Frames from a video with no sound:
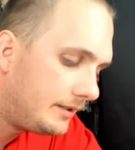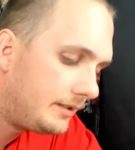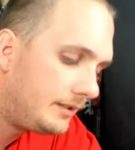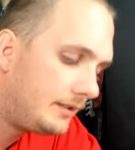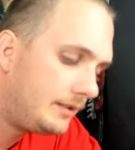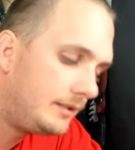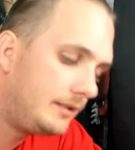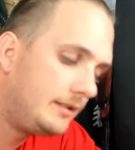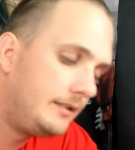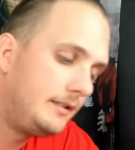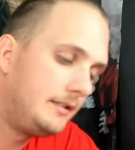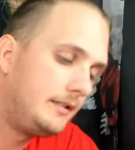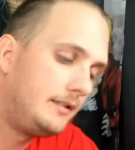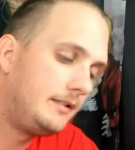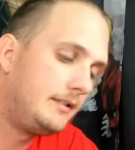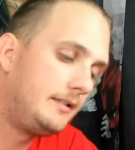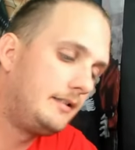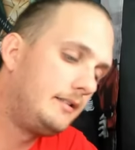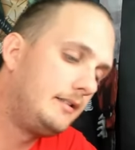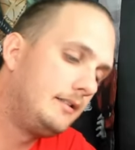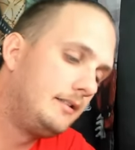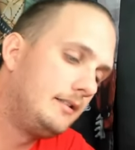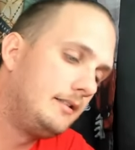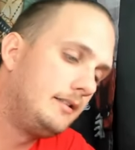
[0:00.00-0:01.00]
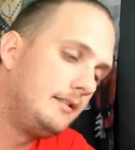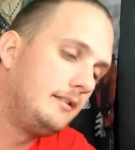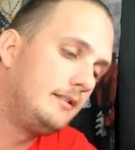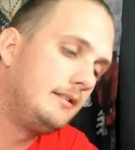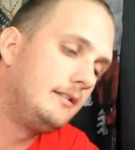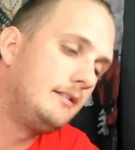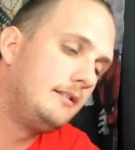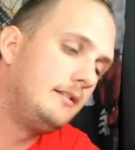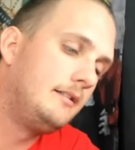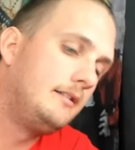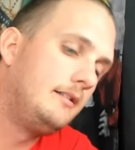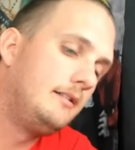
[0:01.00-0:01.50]

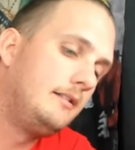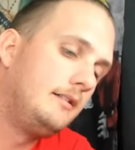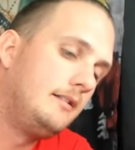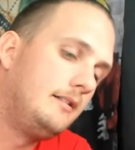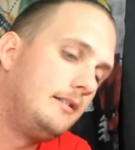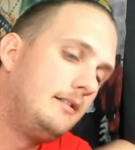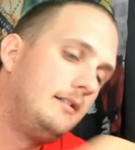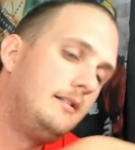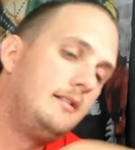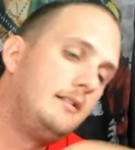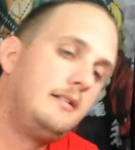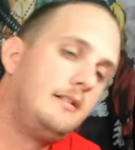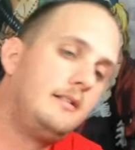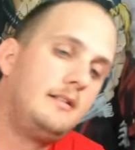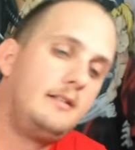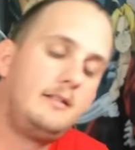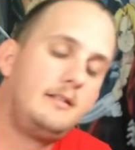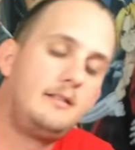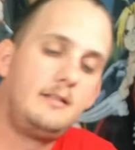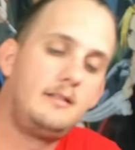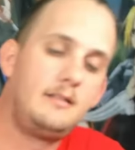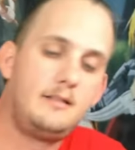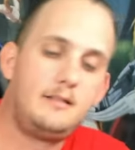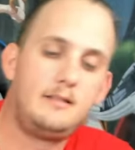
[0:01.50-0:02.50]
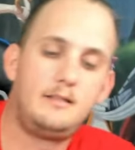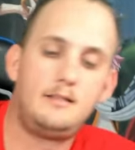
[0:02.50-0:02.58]
Nobody speaks.